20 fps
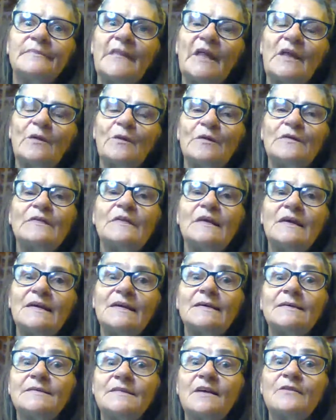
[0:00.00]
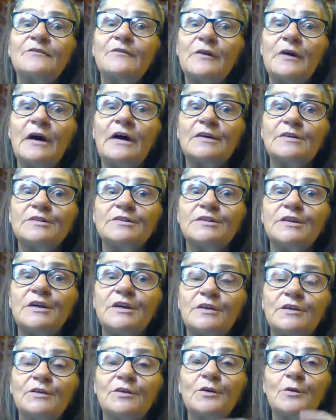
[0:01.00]
Only thing is, I forgot to shut
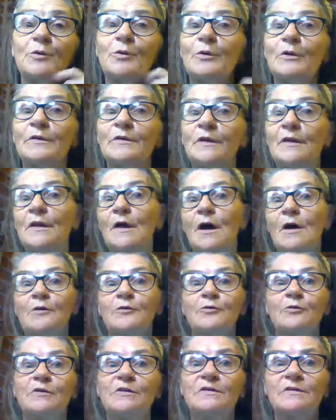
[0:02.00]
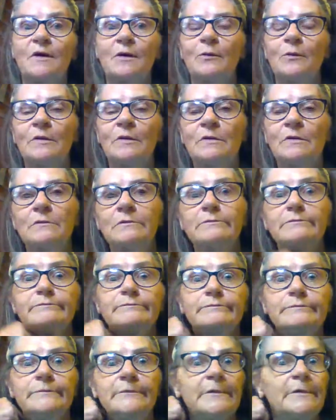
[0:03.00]
the door and the laundry's going.
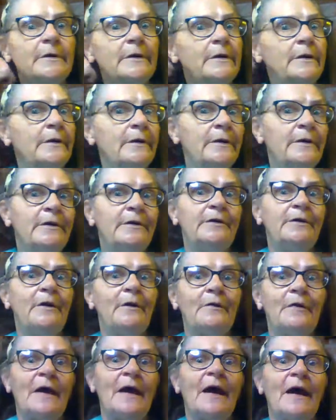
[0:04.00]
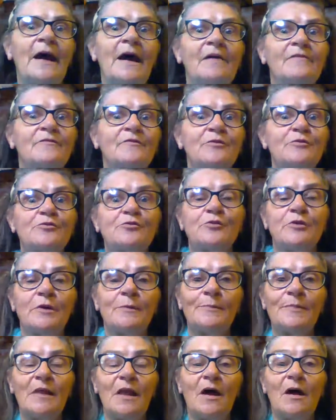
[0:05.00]
You know, that after
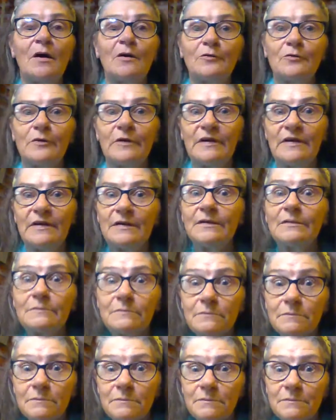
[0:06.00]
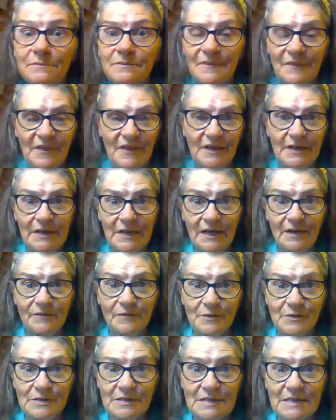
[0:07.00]
trip laundry that
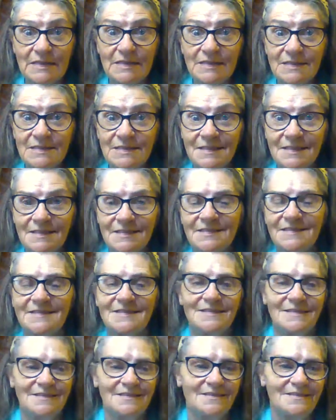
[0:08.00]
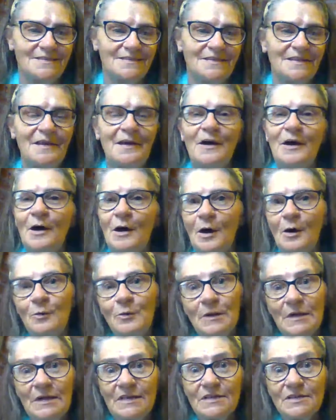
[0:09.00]
never ceases.
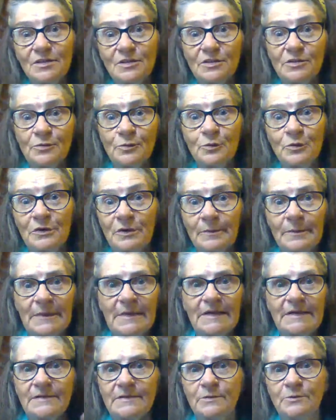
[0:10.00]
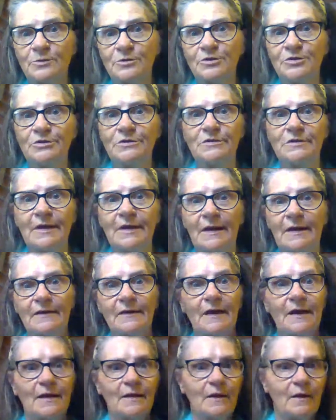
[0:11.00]
Only it's just one of me, so it shouldn't take
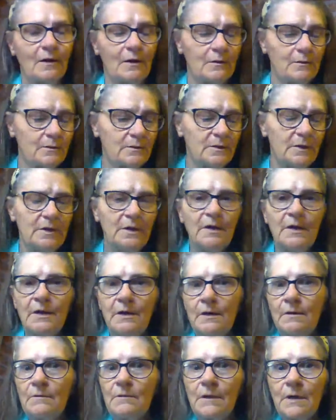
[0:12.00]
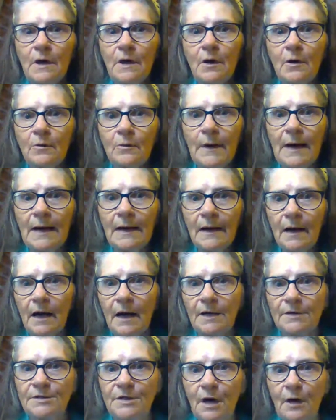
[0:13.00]
that long. But oh my
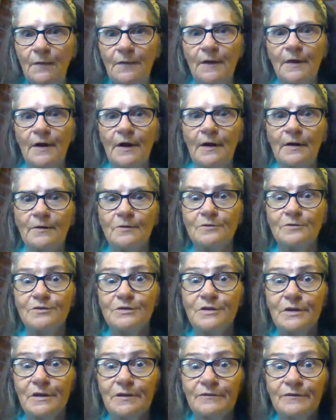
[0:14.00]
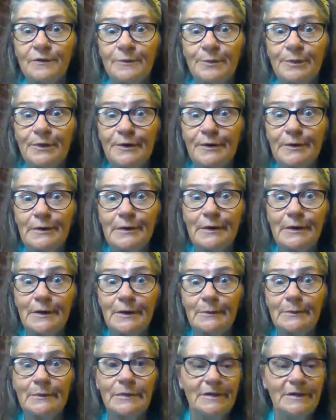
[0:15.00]
gosh, all the other stuff to put up.